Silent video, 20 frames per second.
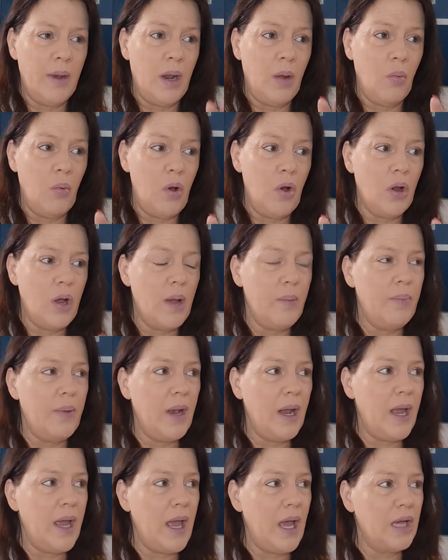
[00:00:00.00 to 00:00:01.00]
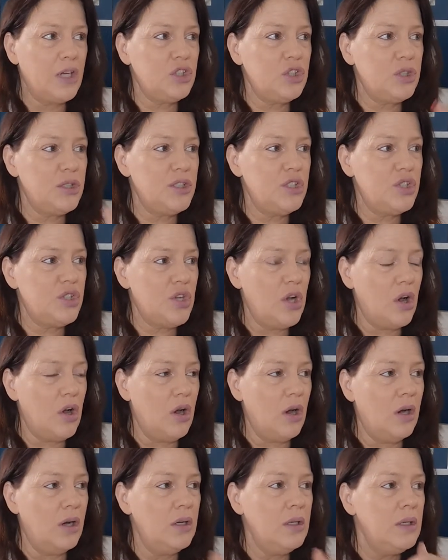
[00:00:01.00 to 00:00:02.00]
And I woke up and I actually
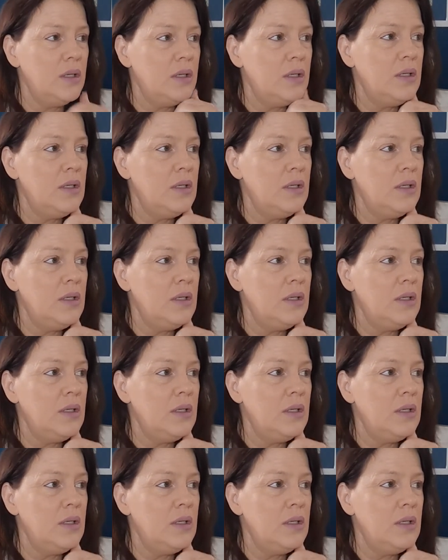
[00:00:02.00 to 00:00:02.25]
saw